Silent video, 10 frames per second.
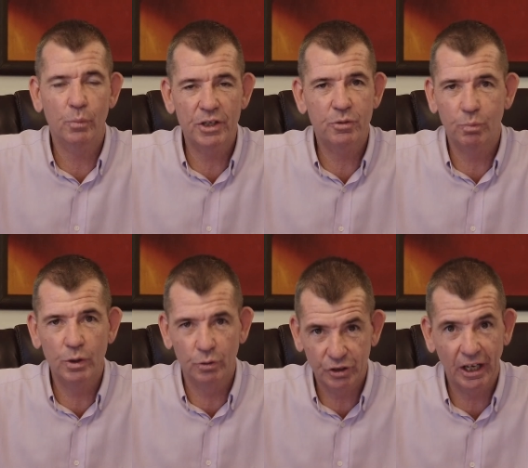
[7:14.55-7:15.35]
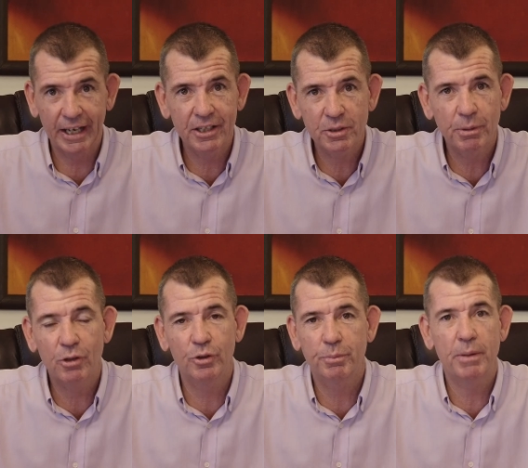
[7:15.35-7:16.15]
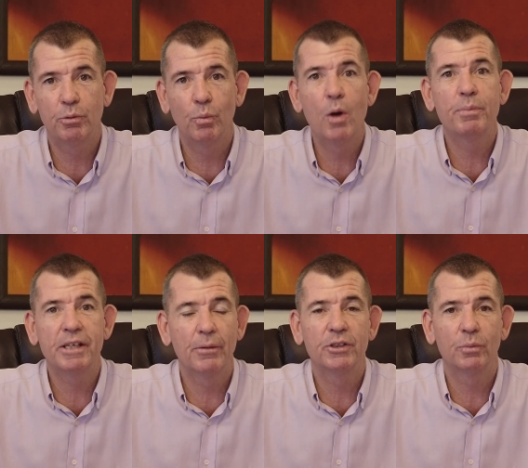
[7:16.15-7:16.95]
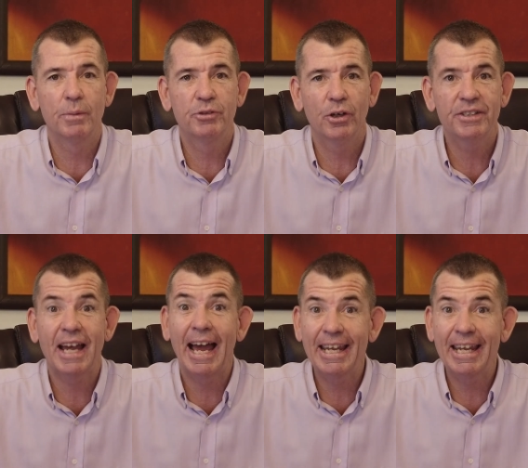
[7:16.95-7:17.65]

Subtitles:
which will change because people won't be going to websites.